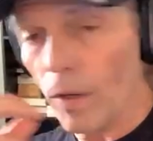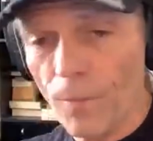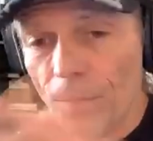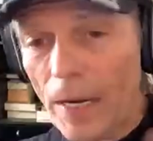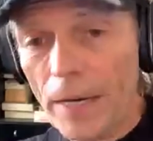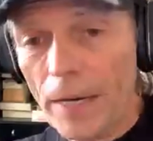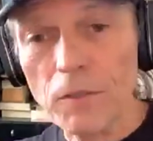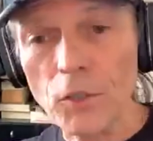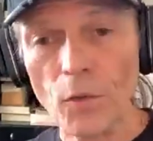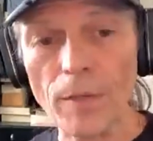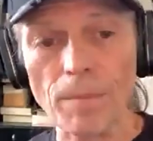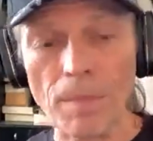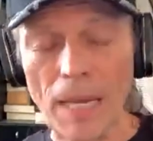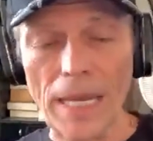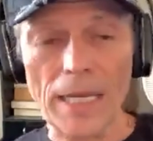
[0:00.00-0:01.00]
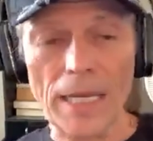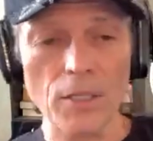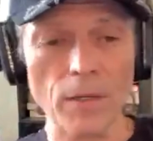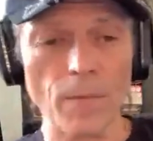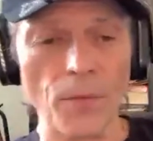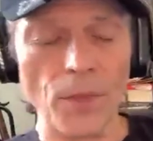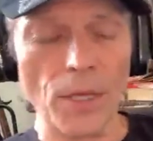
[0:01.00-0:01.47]
five string
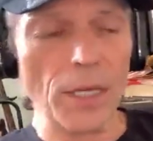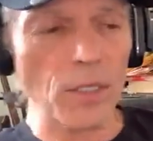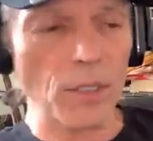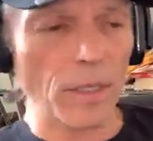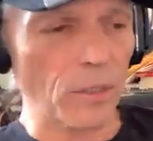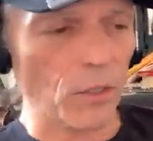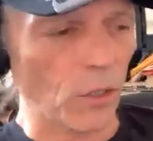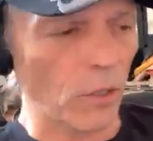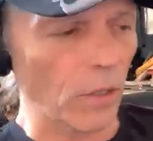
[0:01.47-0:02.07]
bass if things are